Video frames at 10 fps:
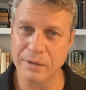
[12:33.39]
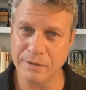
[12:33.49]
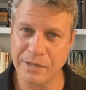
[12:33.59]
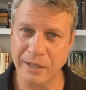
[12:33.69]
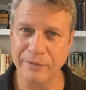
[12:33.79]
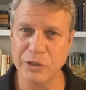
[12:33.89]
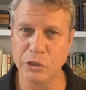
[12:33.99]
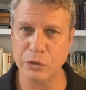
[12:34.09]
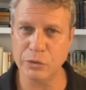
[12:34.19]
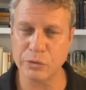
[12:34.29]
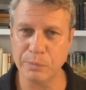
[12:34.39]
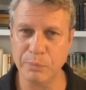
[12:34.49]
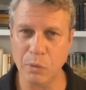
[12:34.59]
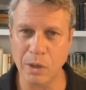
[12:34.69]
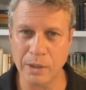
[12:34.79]
television news
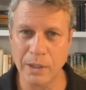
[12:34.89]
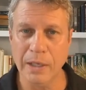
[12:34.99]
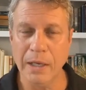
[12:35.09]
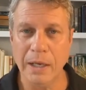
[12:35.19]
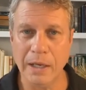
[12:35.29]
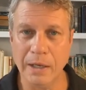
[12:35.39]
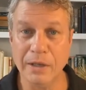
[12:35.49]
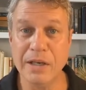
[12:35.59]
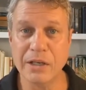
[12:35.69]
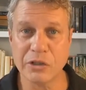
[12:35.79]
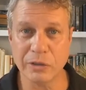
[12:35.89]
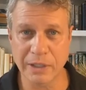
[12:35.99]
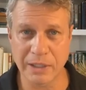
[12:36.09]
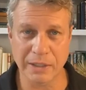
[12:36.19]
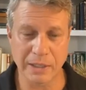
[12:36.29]
report uh,
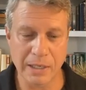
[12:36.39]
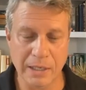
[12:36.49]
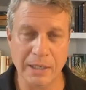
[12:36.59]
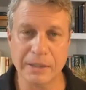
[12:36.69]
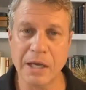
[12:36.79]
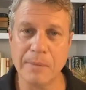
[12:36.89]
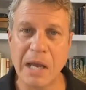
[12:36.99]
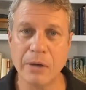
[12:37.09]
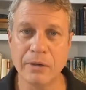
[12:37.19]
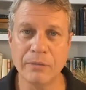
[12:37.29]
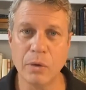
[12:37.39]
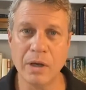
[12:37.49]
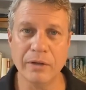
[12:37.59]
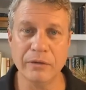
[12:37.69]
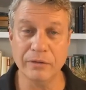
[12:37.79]
initially had come out of
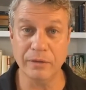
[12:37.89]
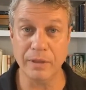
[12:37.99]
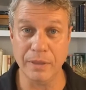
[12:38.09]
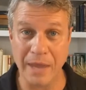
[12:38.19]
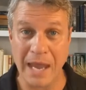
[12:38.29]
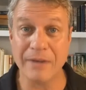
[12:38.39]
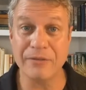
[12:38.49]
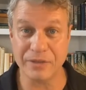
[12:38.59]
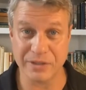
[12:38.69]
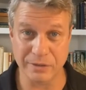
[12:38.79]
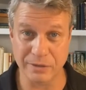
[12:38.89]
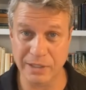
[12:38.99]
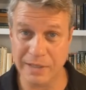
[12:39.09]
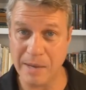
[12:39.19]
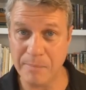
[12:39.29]
was that facility,
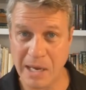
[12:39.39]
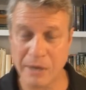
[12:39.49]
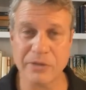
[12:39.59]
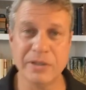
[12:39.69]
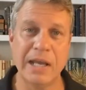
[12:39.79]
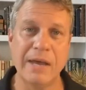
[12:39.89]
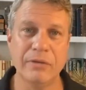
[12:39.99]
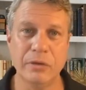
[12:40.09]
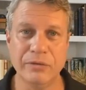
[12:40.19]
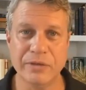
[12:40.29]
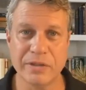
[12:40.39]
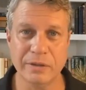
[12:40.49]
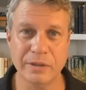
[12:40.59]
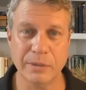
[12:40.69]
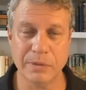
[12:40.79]
that Patterson Avenue
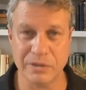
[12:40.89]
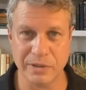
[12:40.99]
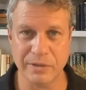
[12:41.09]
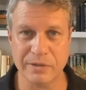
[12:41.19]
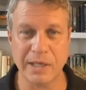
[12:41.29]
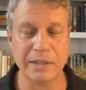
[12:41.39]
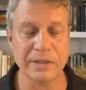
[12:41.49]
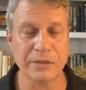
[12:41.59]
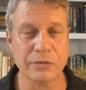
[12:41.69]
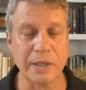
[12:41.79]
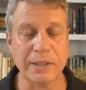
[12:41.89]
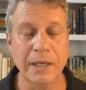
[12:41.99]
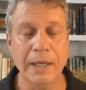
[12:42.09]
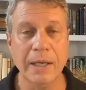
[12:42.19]
facility, which is in the second district,